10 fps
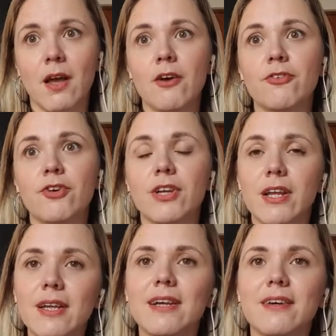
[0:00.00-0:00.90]
For an
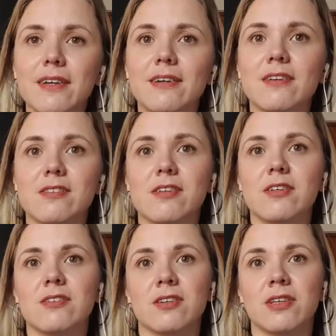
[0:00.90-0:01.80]
early career
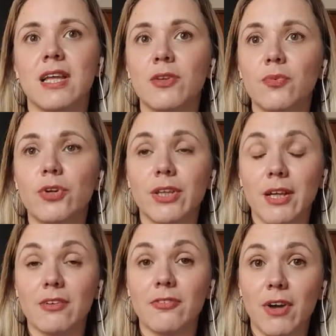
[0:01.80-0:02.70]
researcher, networking
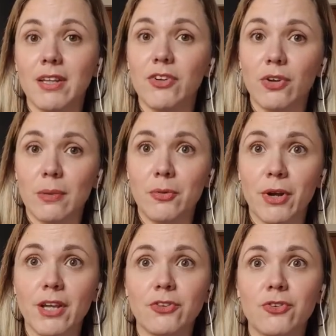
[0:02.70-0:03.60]
and finding
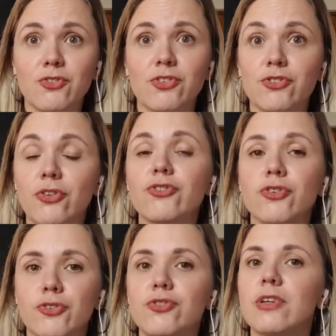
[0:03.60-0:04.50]
collaborators is also
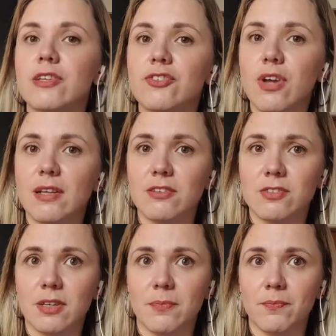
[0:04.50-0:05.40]
crucial and
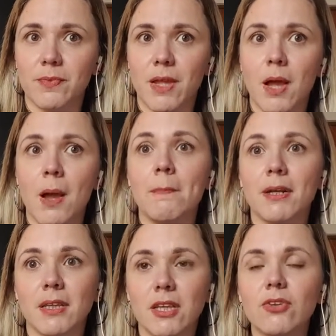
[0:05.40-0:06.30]
challenging.
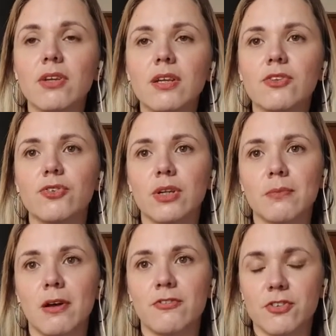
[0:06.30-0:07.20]
Particularly during
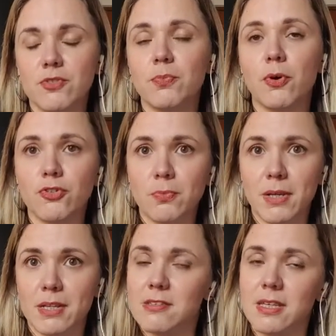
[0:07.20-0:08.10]
my first
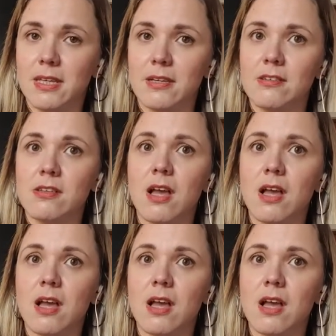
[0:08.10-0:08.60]
post-PhD years,